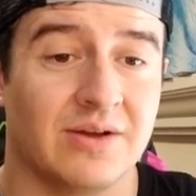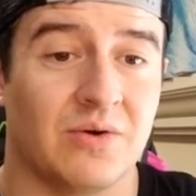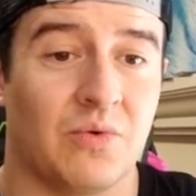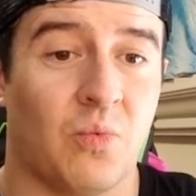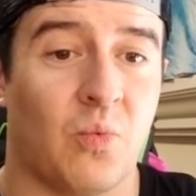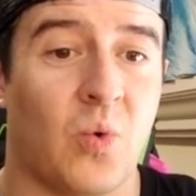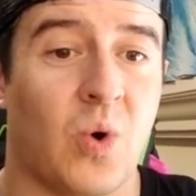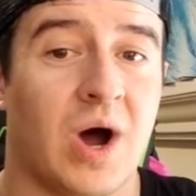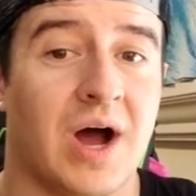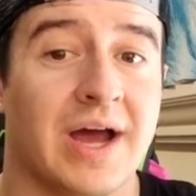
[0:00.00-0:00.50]

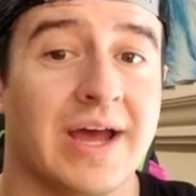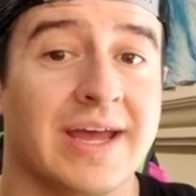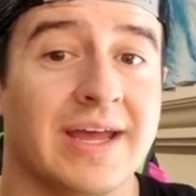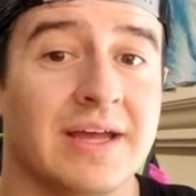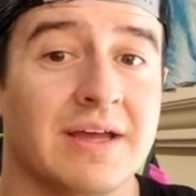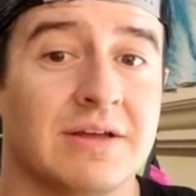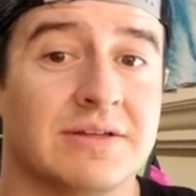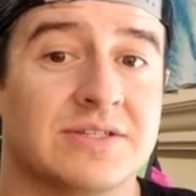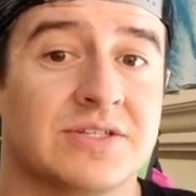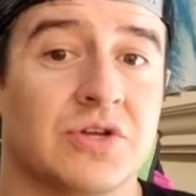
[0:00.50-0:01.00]
Why?
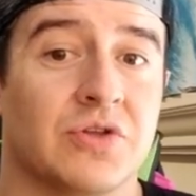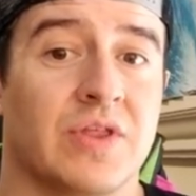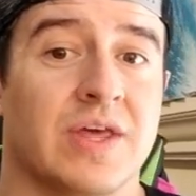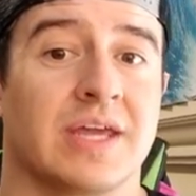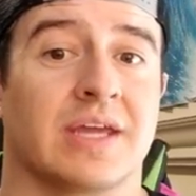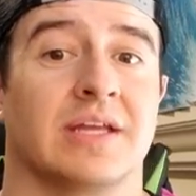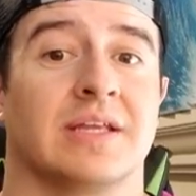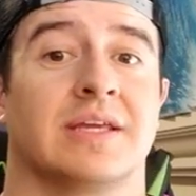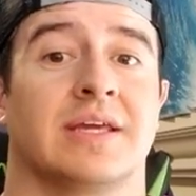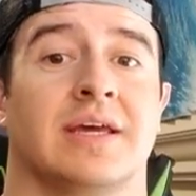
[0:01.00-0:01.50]
So
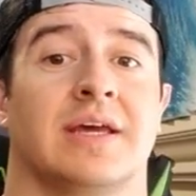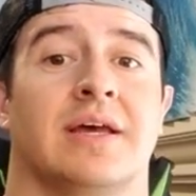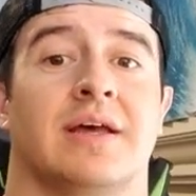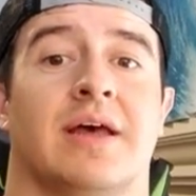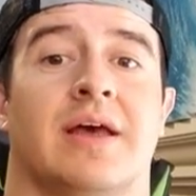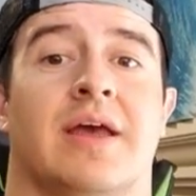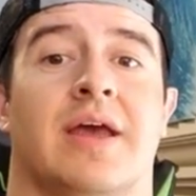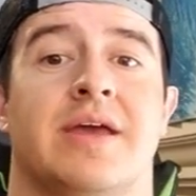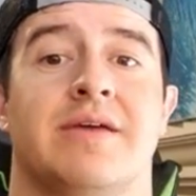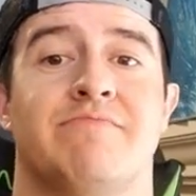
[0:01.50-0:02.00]
they could
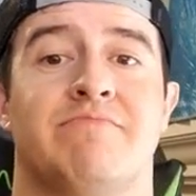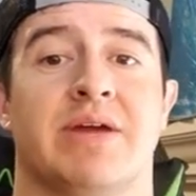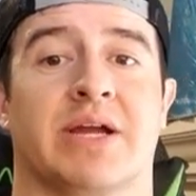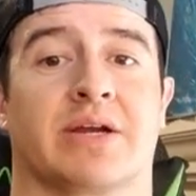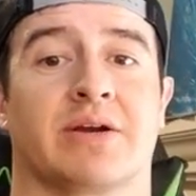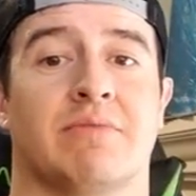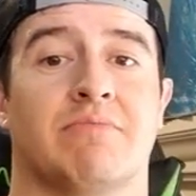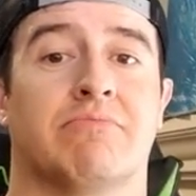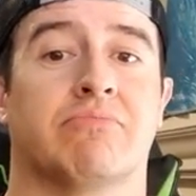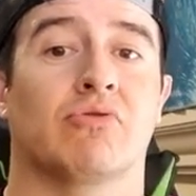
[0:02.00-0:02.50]
get a
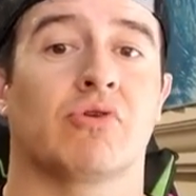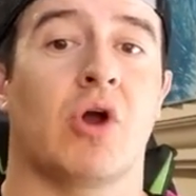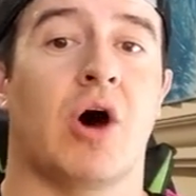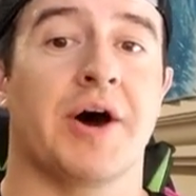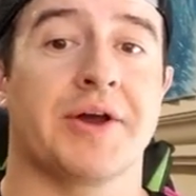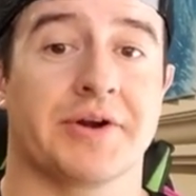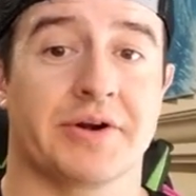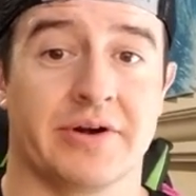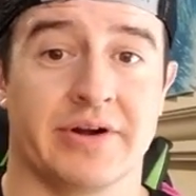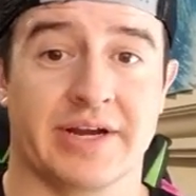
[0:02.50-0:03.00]
bigger,
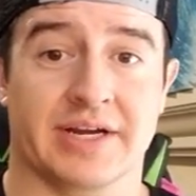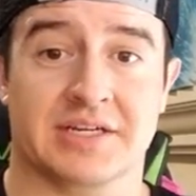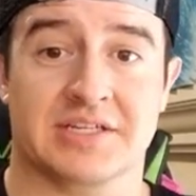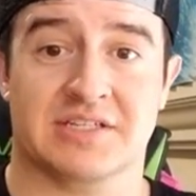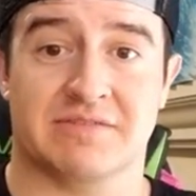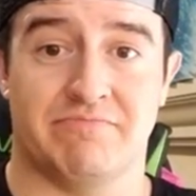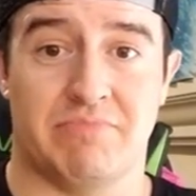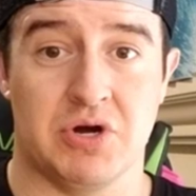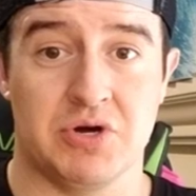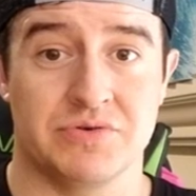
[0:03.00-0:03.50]
broader
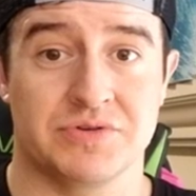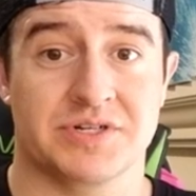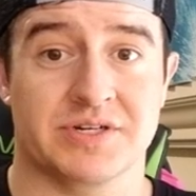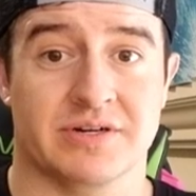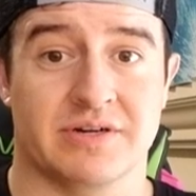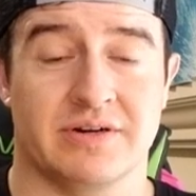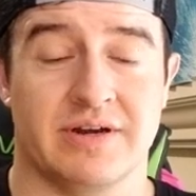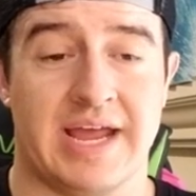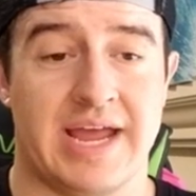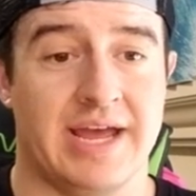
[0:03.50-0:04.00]

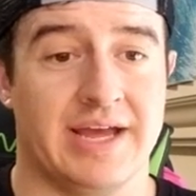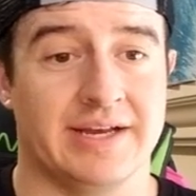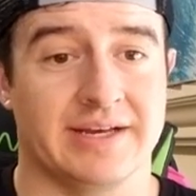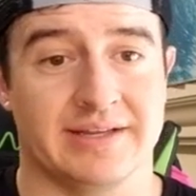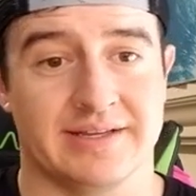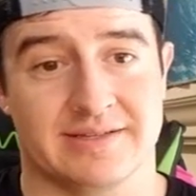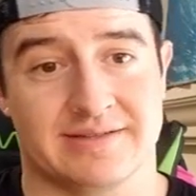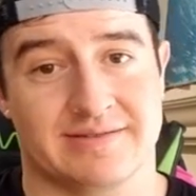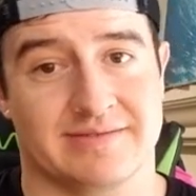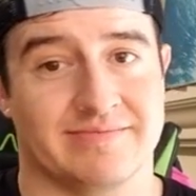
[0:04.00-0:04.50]
exposure,
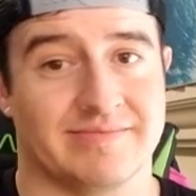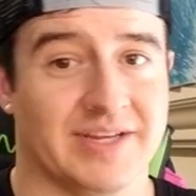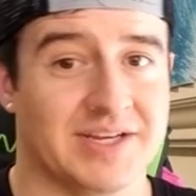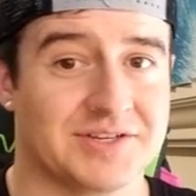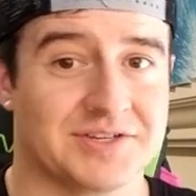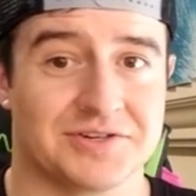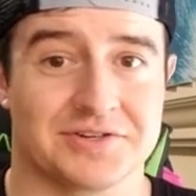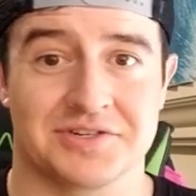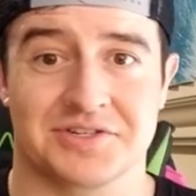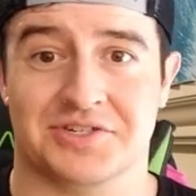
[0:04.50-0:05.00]
and it's
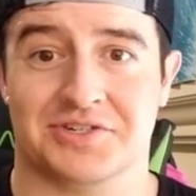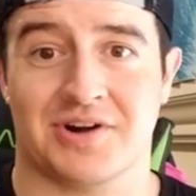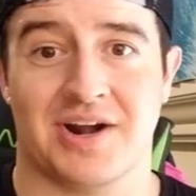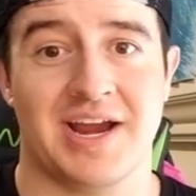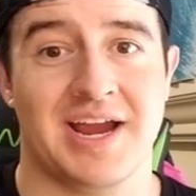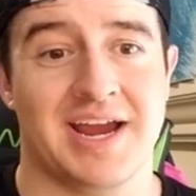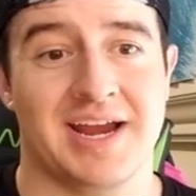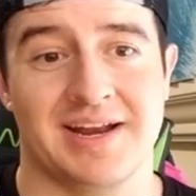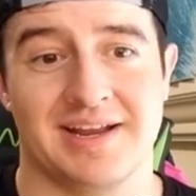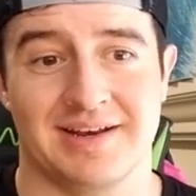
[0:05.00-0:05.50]
easier to
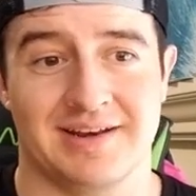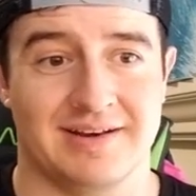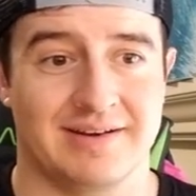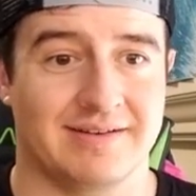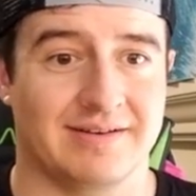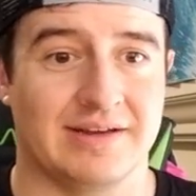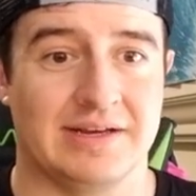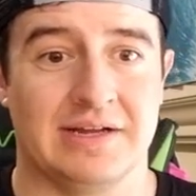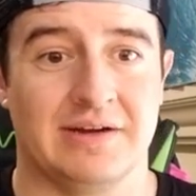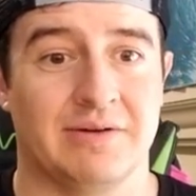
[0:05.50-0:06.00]
trade. And
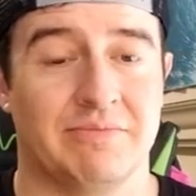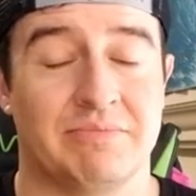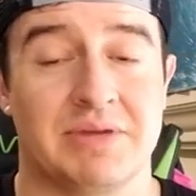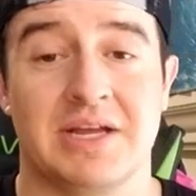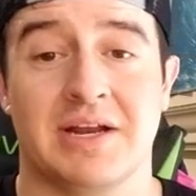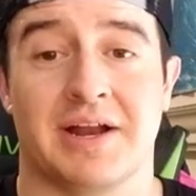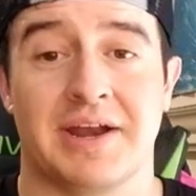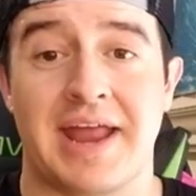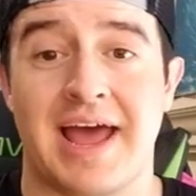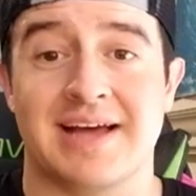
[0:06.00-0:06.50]

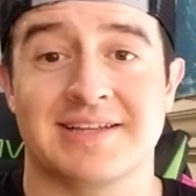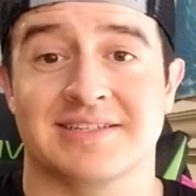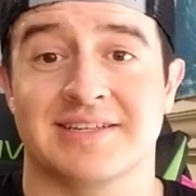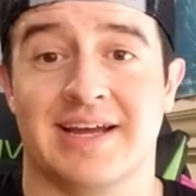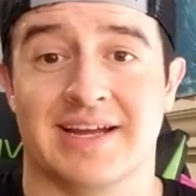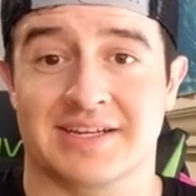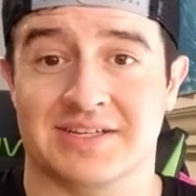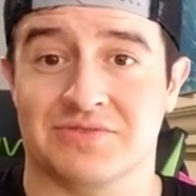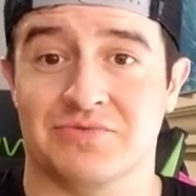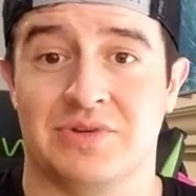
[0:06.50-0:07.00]
being on
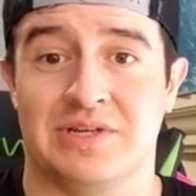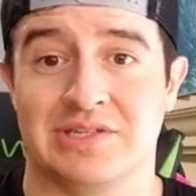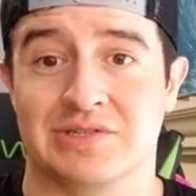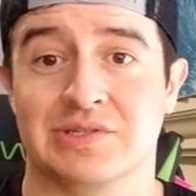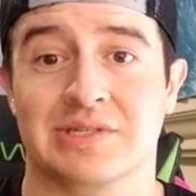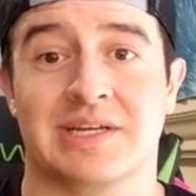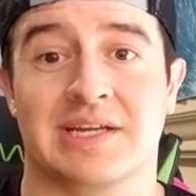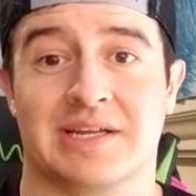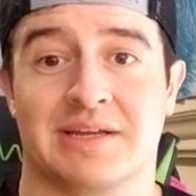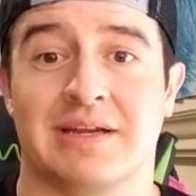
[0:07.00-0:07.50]
NASDAQ
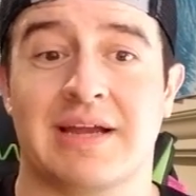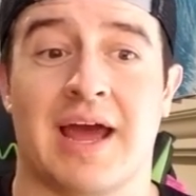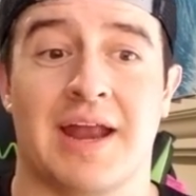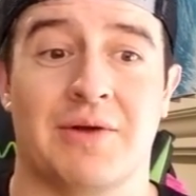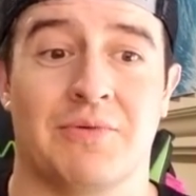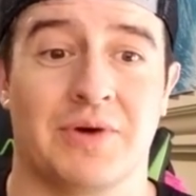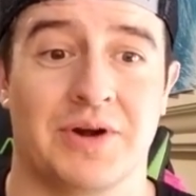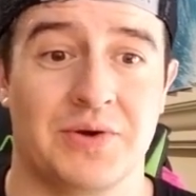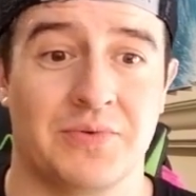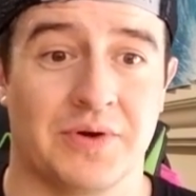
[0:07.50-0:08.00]
is kind
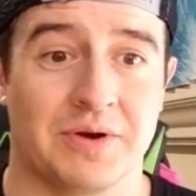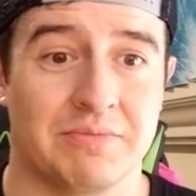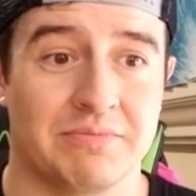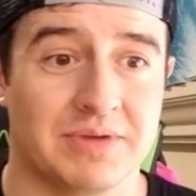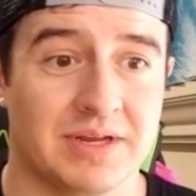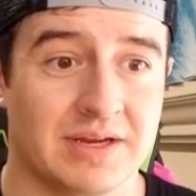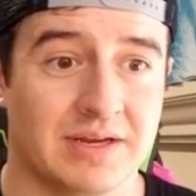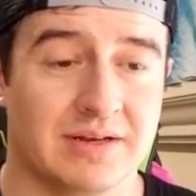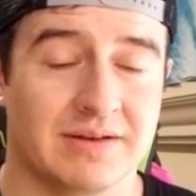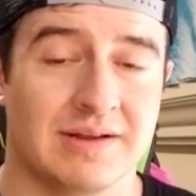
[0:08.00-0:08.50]
of where you want to
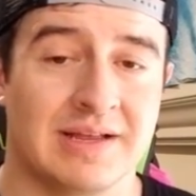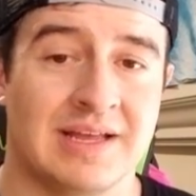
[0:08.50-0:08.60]
be.